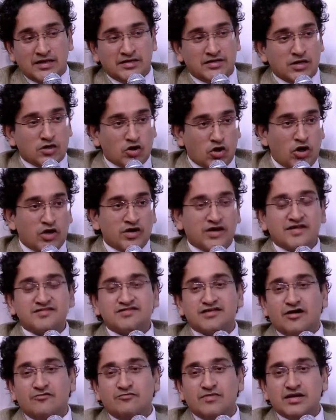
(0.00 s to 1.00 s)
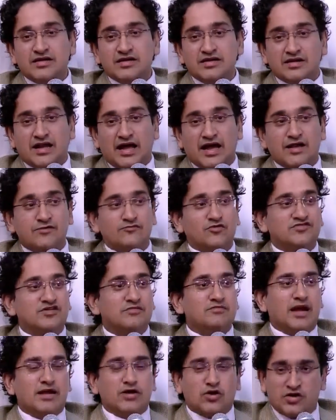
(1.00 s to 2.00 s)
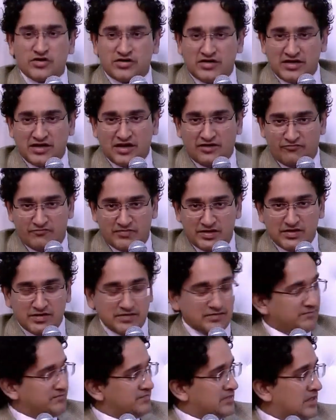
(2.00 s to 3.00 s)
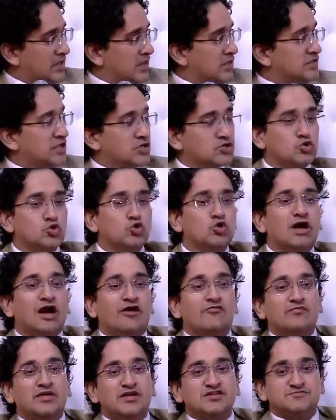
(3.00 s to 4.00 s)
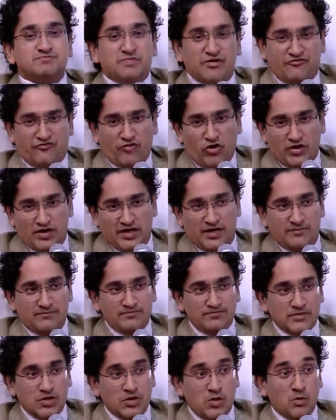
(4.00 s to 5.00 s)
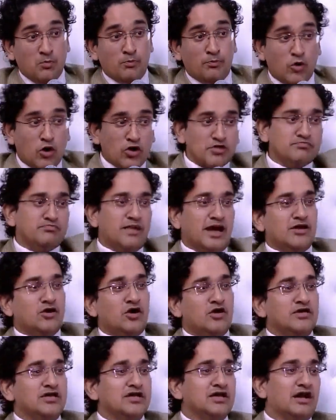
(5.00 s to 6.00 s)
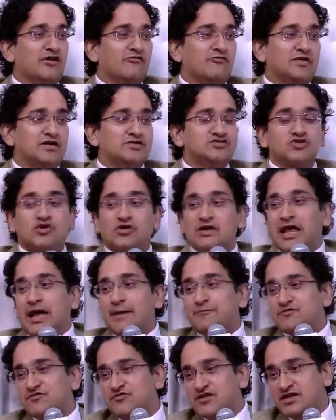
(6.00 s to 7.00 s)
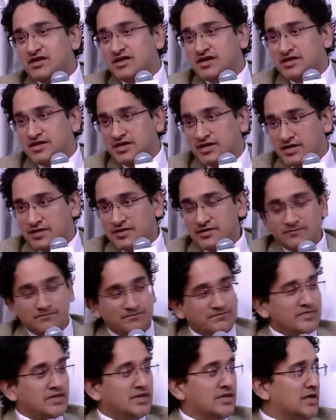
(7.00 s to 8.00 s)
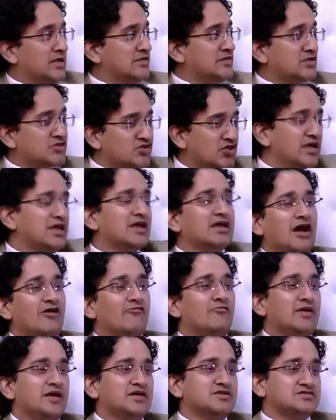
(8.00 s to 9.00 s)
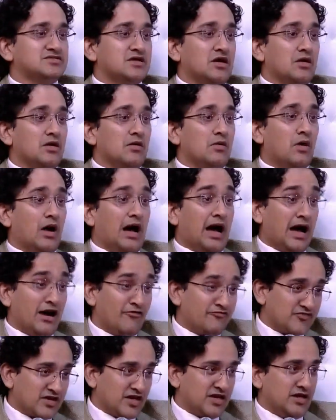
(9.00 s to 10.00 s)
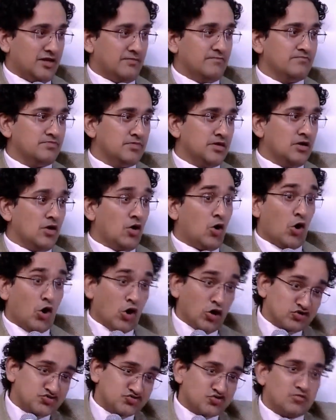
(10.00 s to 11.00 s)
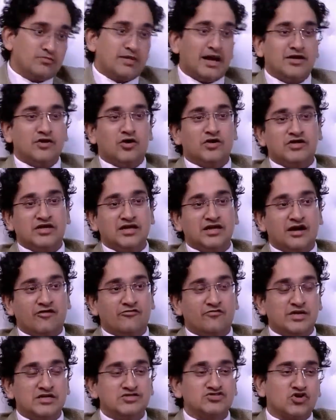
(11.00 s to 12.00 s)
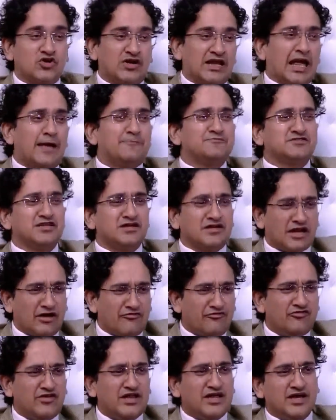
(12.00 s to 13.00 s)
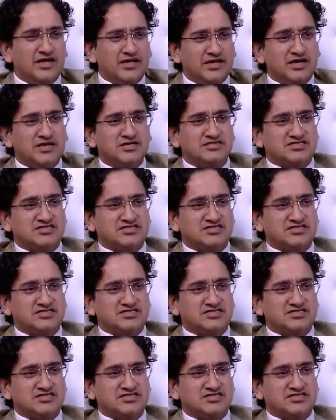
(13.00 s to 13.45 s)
the Congress government he ran was a minority government. The two governments before him, both minority governments collapsed within a year. The three governments after him, also minority governments, collapsed in roughly a year's